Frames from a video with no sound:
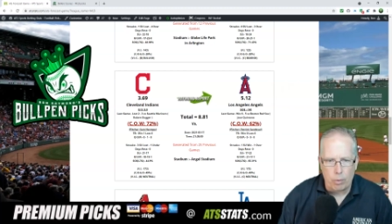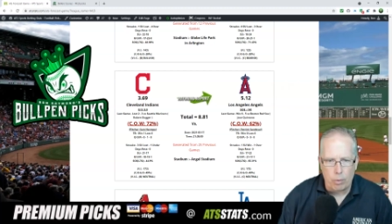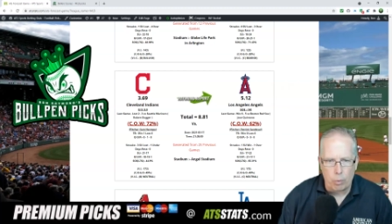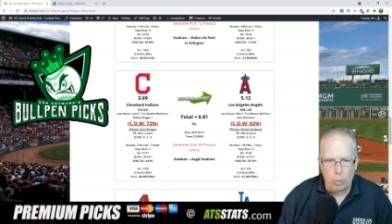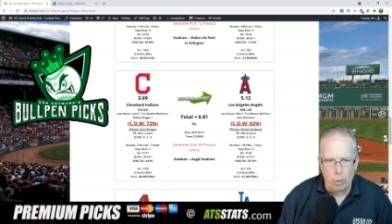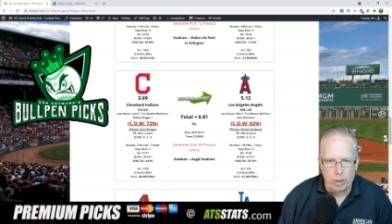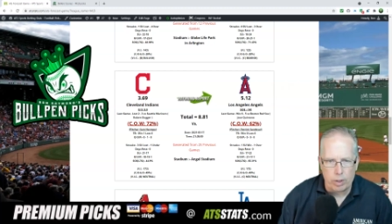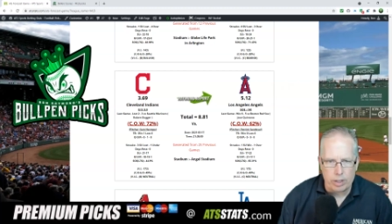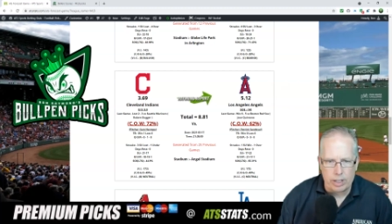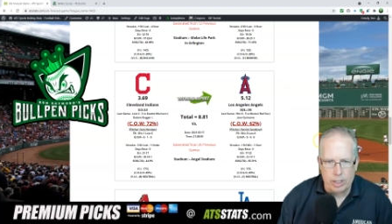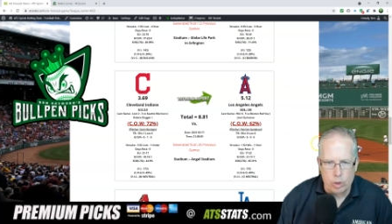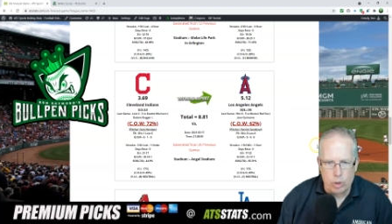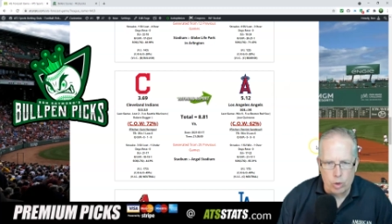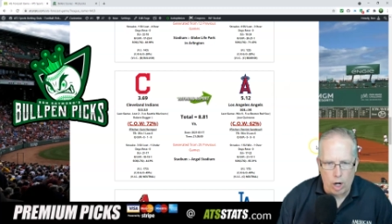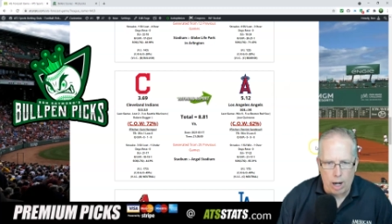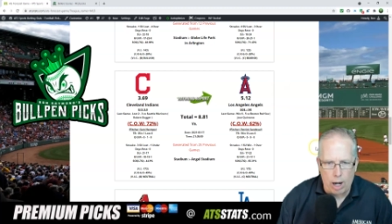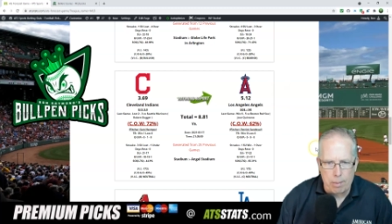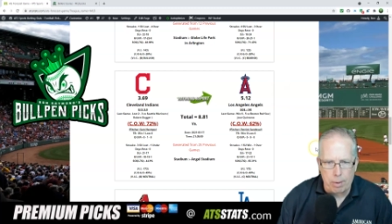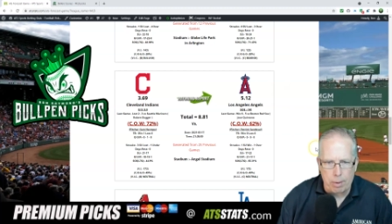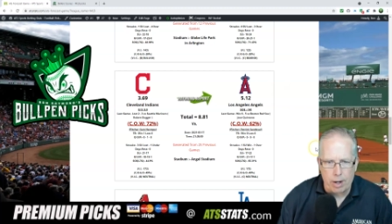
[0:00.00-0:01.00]
where the
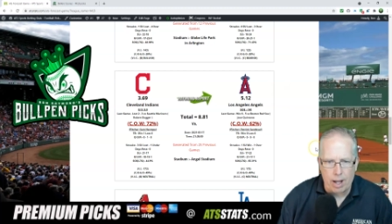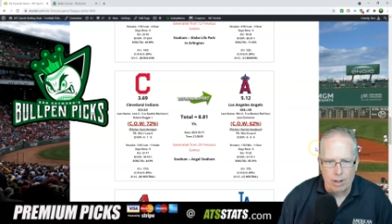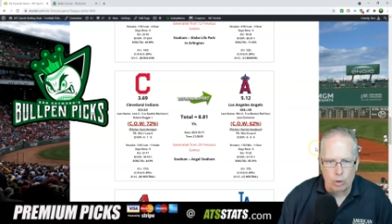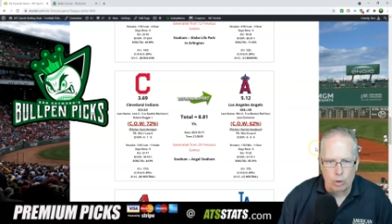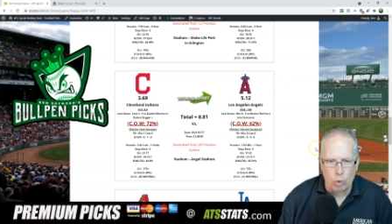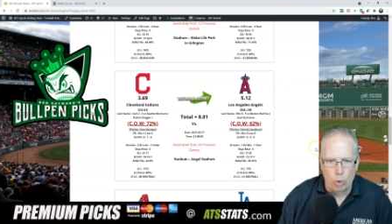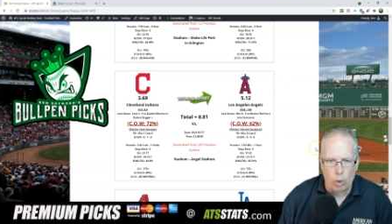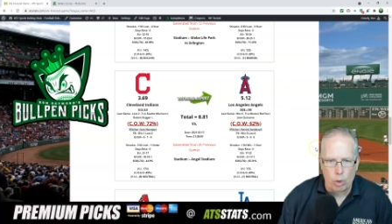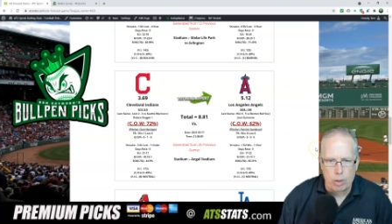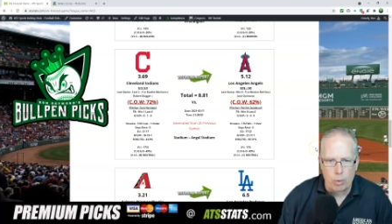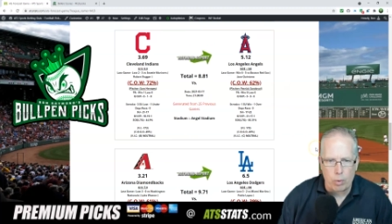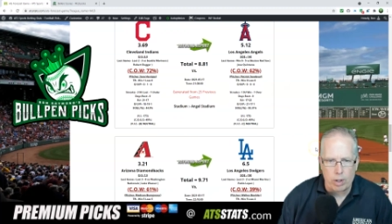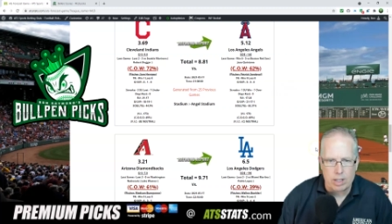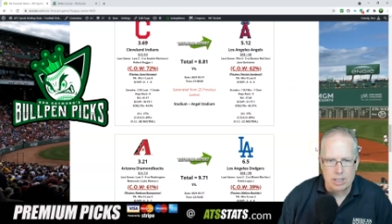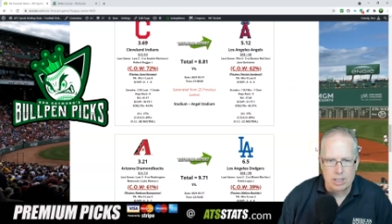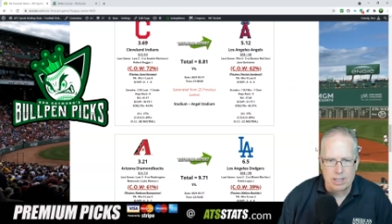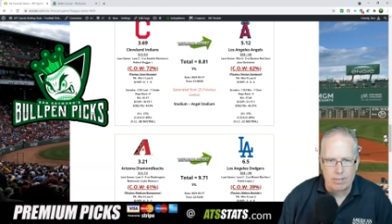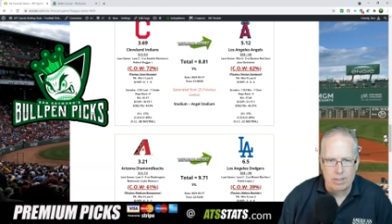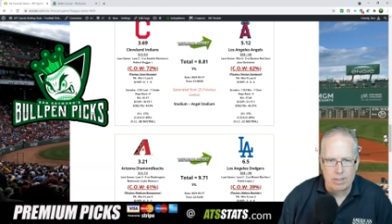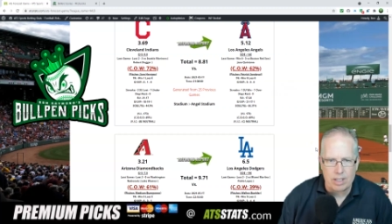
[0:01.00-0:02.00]
tribe are now 21
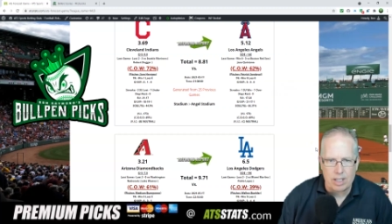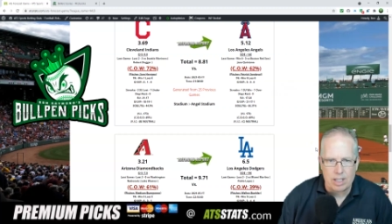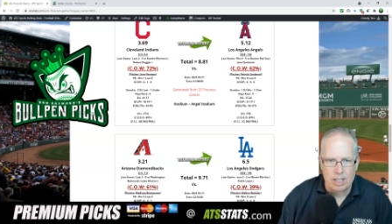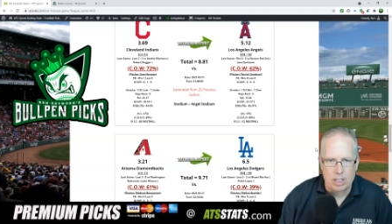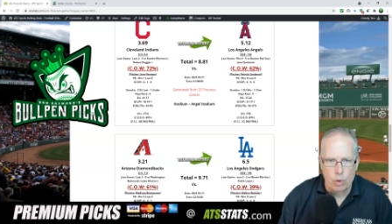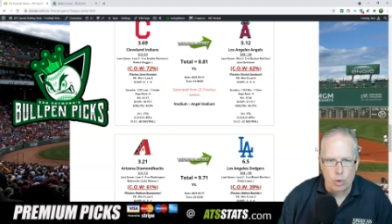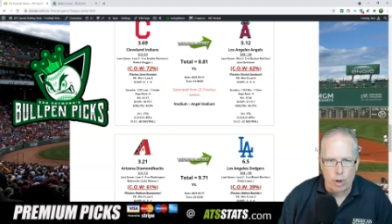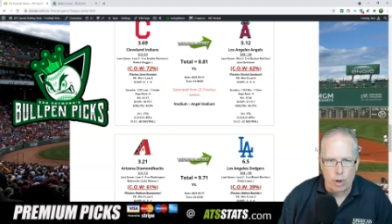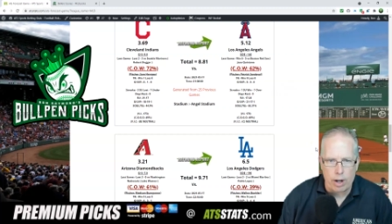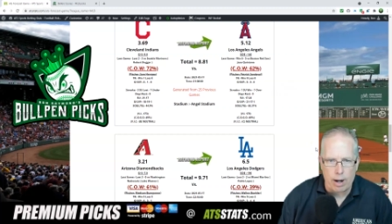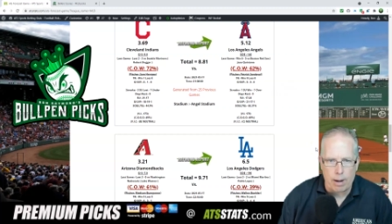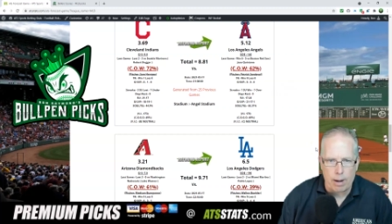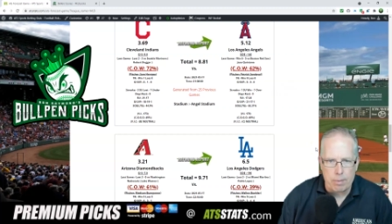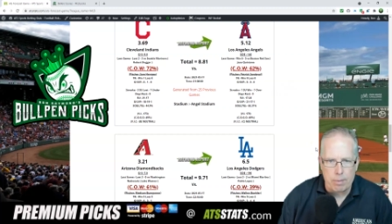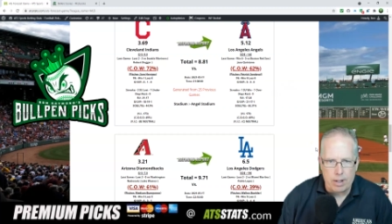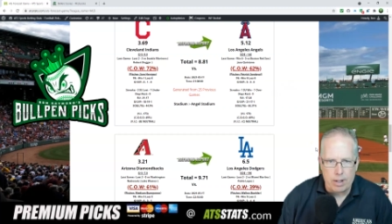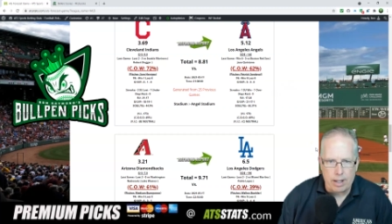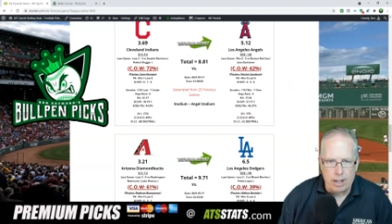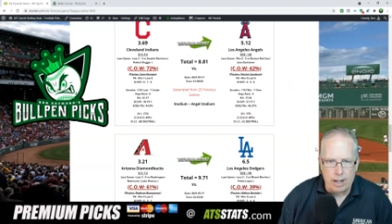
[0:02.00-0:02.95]
and 17 straight up.